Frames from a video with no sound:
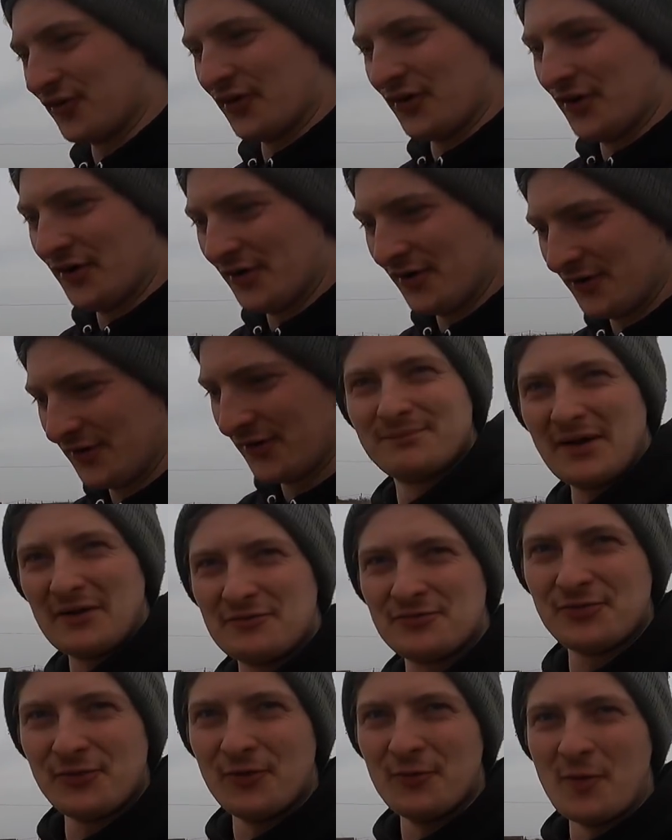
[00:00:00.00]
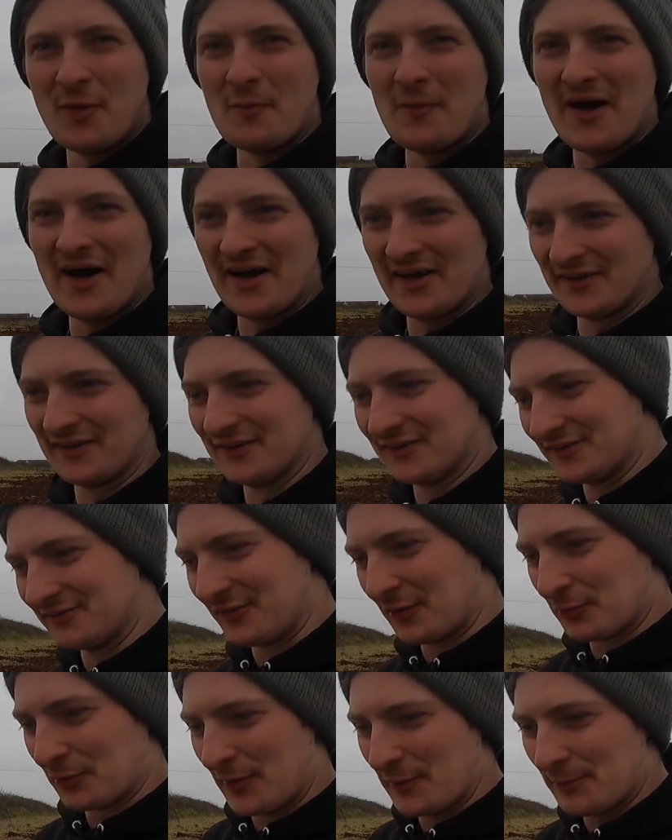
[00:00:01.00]
the bed former man
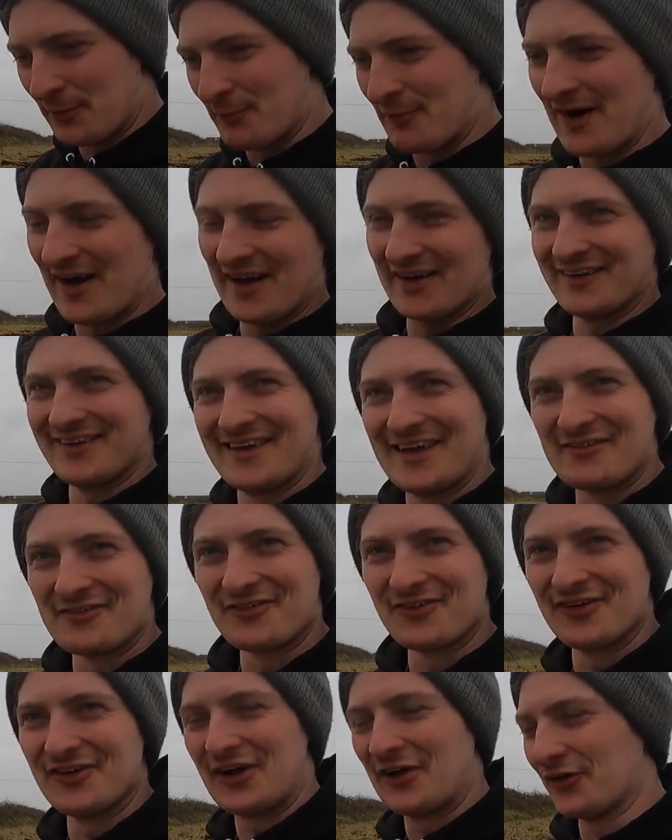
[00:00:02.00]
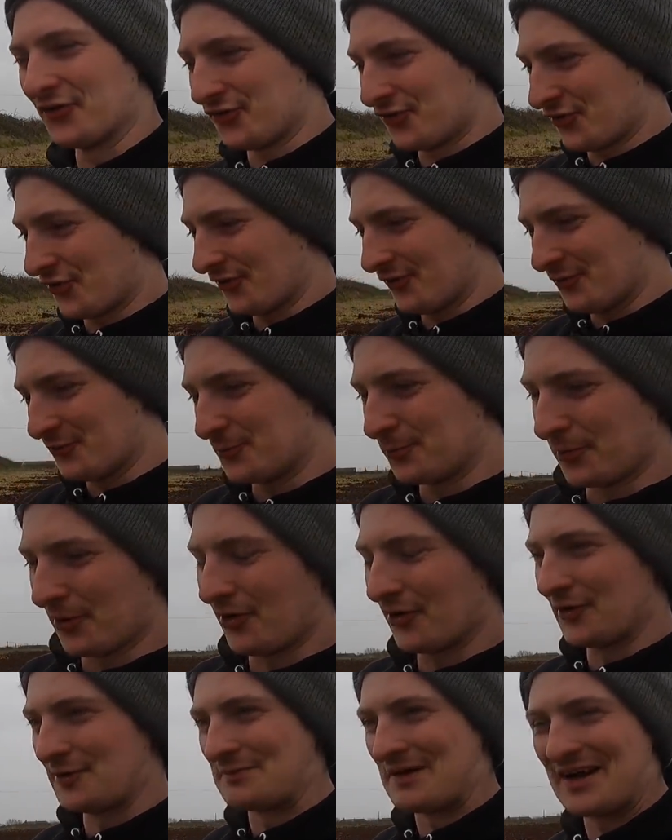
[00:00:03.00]
and the ripper man and everyone else,
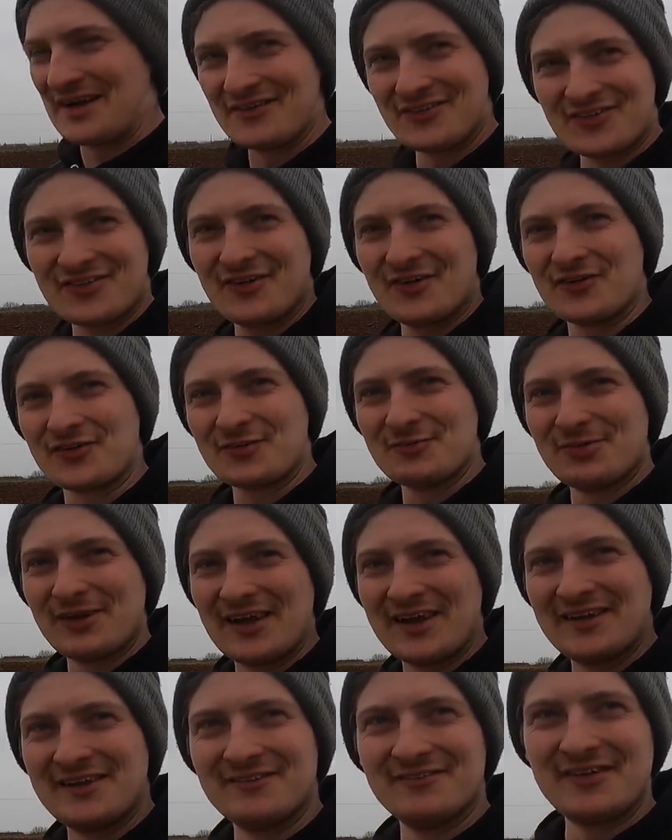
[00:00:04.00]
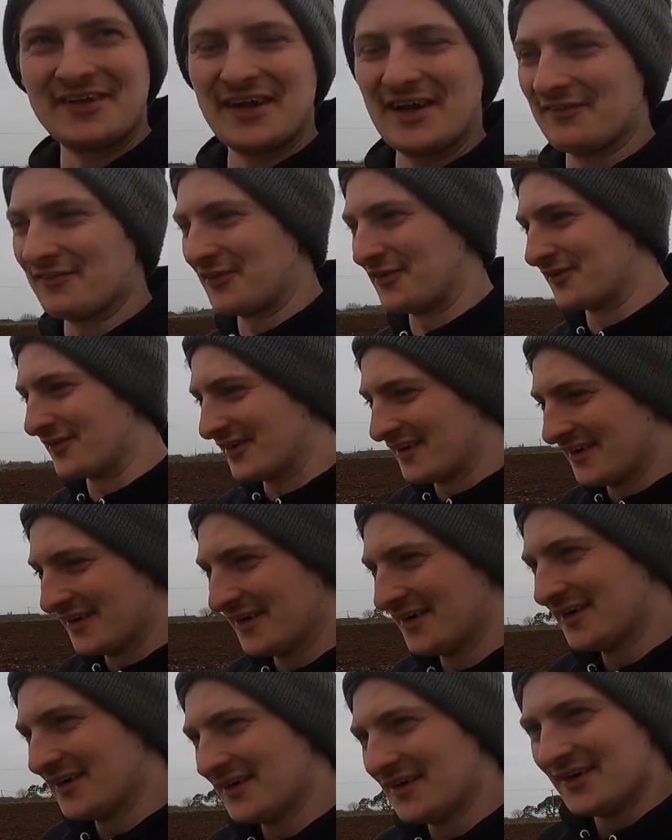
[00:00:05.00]
planter man, starts complaining that you haven't
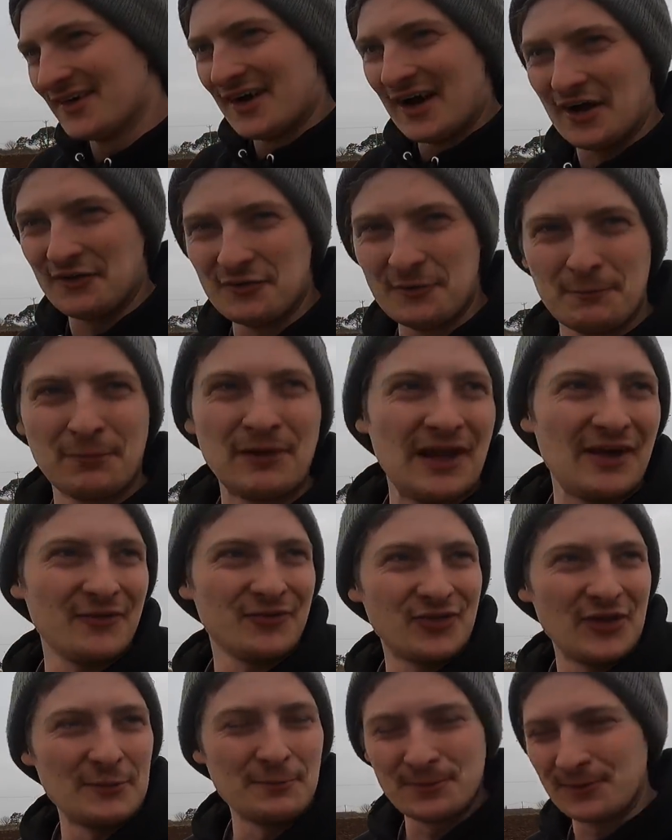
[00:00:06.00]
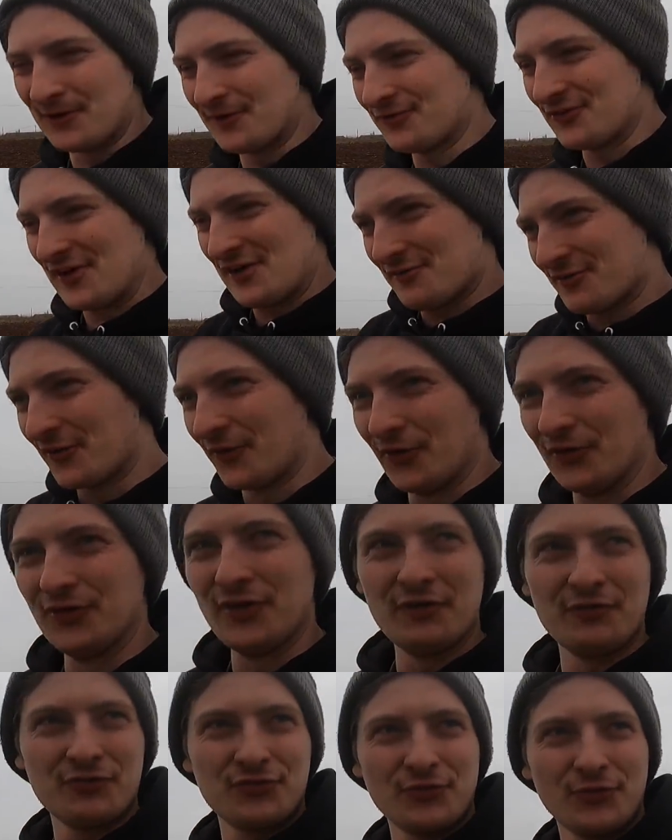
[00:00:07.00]
ploughed deep enough, they haven't got
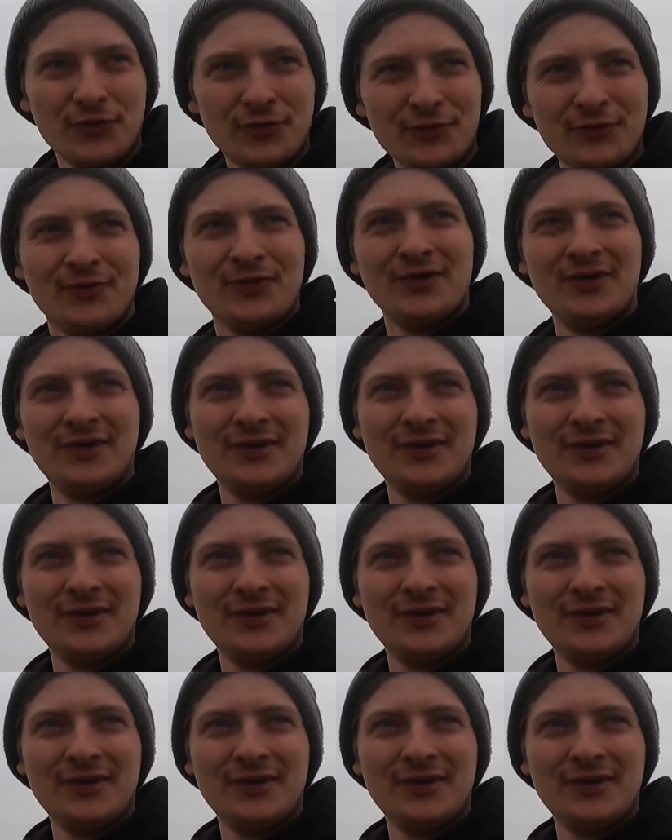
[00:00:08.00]
enough soil.